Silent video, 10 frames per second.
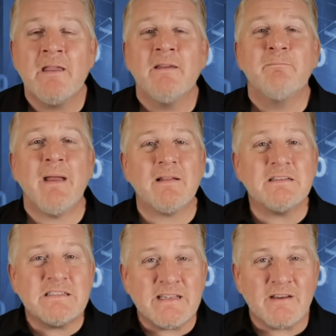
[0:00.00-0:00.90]

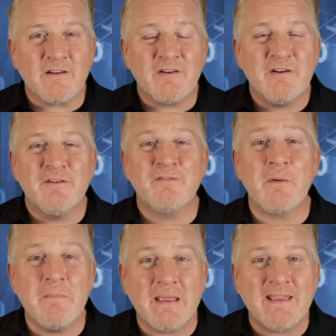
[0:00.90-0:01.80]
Palantir, for
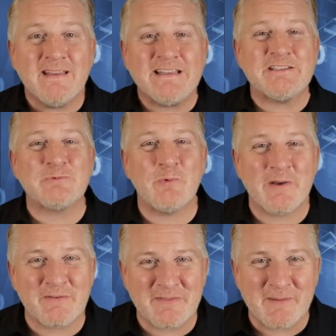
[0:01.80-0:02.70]
me, is one
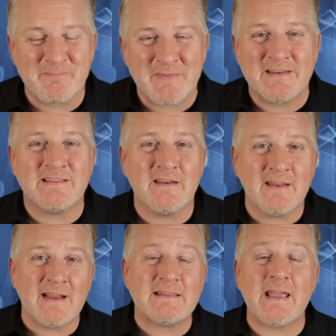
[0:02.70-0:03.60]
of them. And
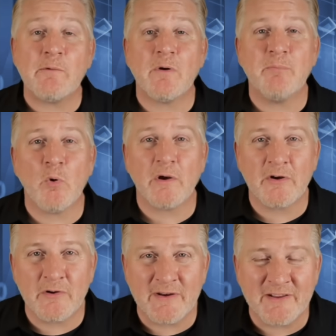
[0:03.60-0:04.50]
tonight they report
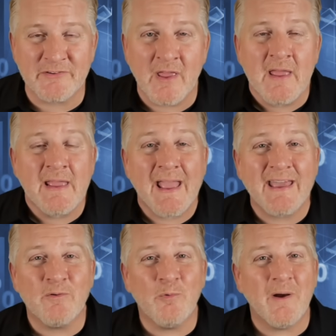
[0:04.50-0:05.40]
earnings.
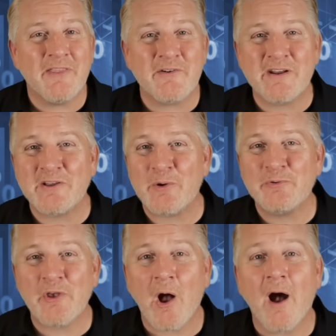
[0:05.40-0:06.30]
And whether it
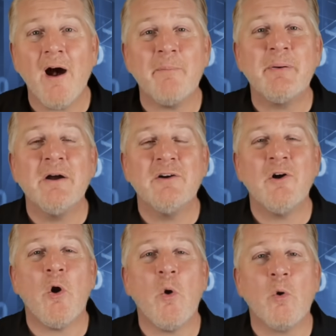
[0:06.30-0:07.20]
goes up
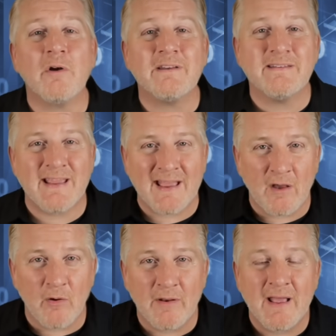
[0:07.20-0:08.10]
or
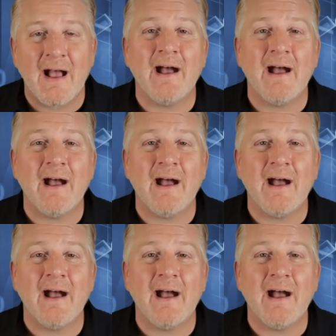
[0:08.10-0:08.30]
down, I